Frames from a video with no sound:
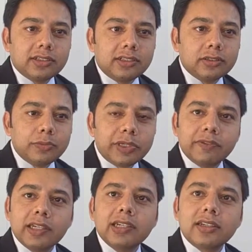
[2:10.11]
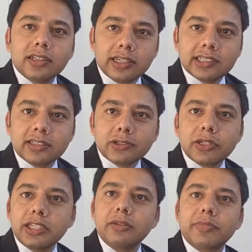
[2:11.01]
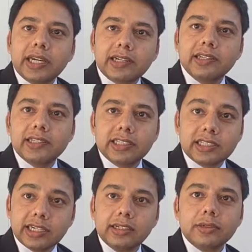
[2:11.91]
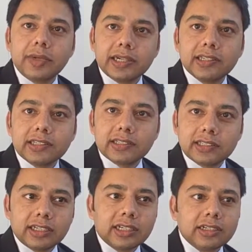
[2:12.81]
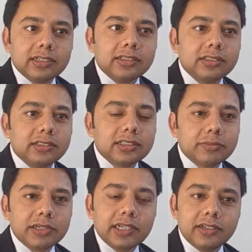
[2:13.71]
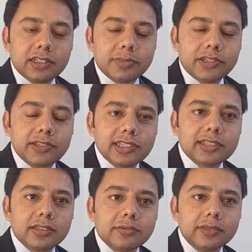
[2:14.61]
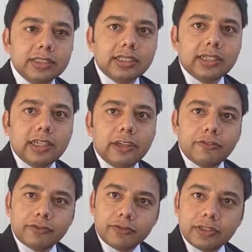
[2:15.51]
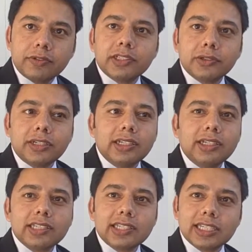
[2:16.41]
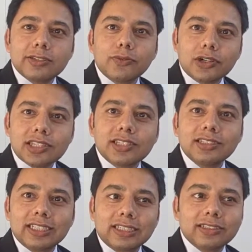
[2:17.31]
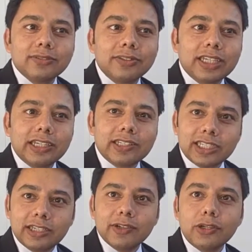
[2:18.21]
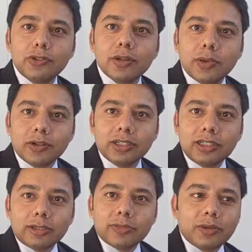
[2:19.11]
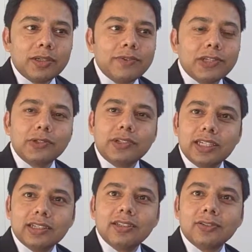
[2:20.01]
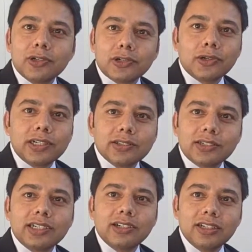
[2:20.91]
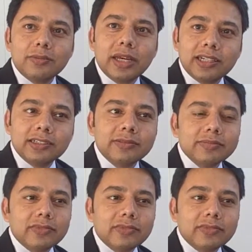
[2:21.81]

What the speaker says: you know, prevalent as a routine practice, standard practices in our supply and distribution system. Yeah. If we were to really assess what's that we can save and do about, probably we should take the water audits on a regular manner.